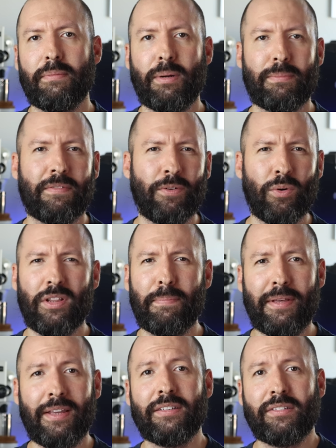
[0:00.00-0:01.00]
But before the
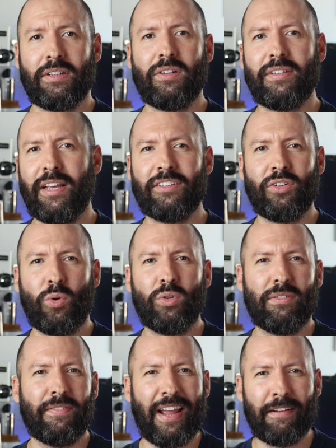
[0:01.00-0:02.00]
PSL takes hold
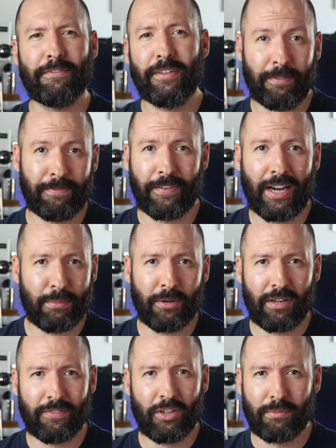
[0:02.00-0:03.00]
of every
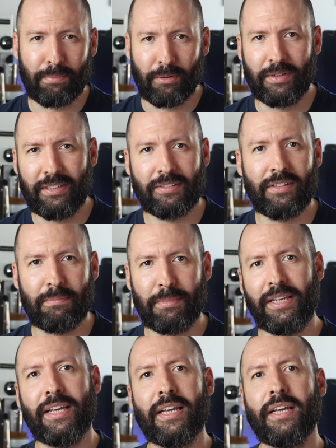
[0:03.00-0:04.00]
fiber of your barista
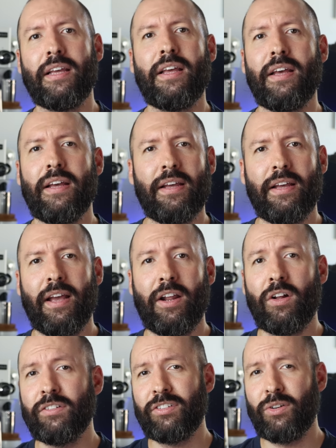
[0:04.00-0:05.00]
being, and
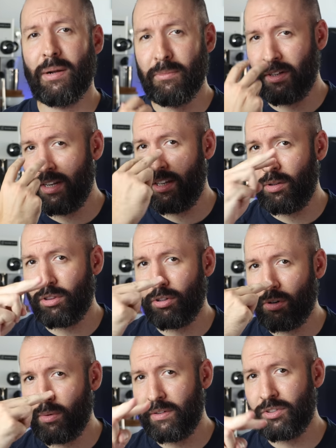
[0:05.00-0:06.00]
also, I'm looking at you,
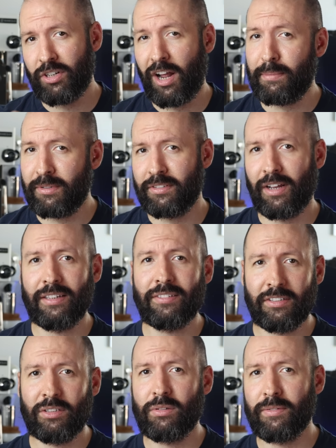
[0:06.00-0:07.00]
third wave shops. I
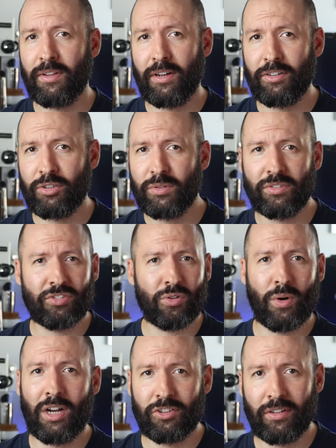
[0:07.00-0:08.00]
see you over there doing
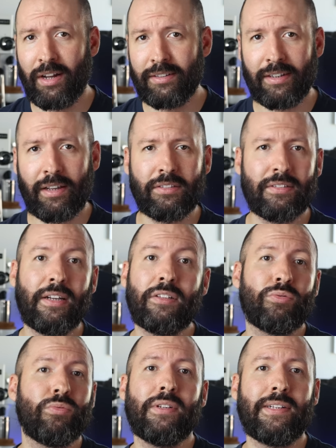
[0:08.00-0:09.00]
squash lattes.
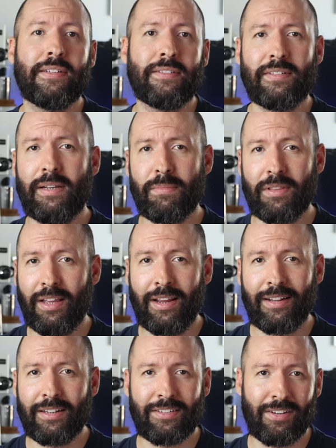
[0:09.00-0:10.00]
It's really the same
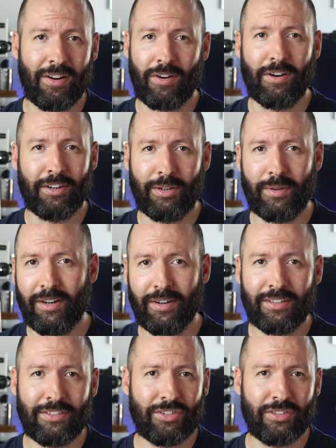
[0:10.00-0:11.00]
thing. Let's not argue here.
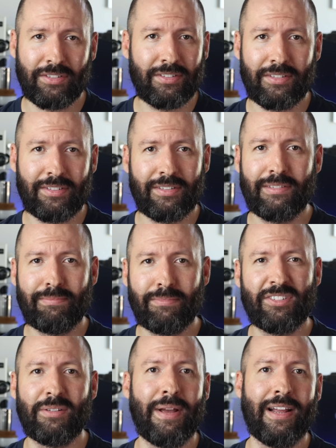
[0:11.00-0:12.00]
It's just
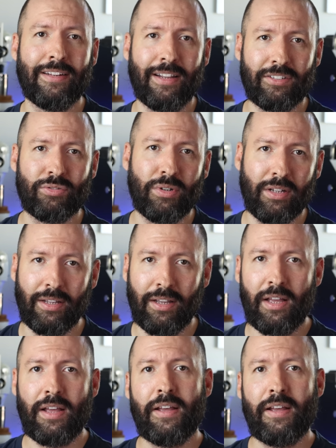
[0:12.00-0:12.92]
semantics, really.